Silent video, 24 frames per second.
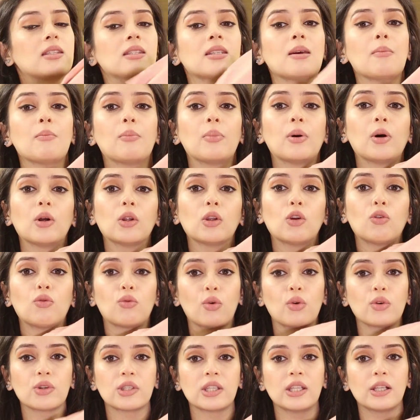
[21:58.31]
simple
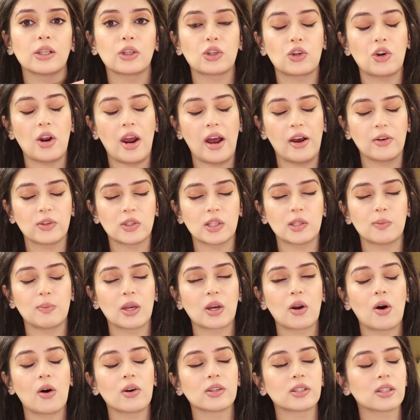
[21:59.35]
raw silk trousers
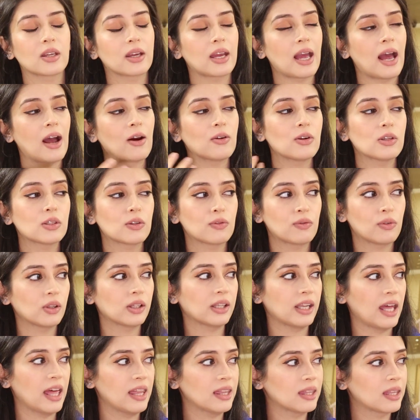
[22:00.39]
because the gown is
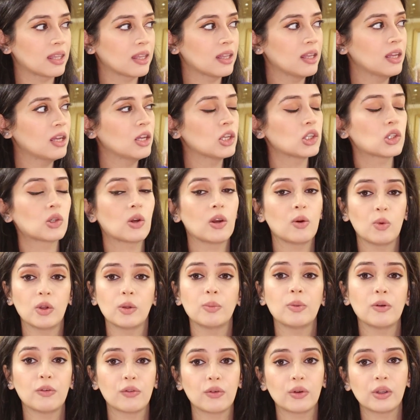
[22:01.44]
full length so it
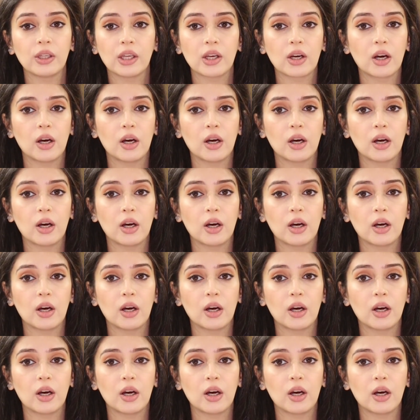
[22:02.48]
will be fully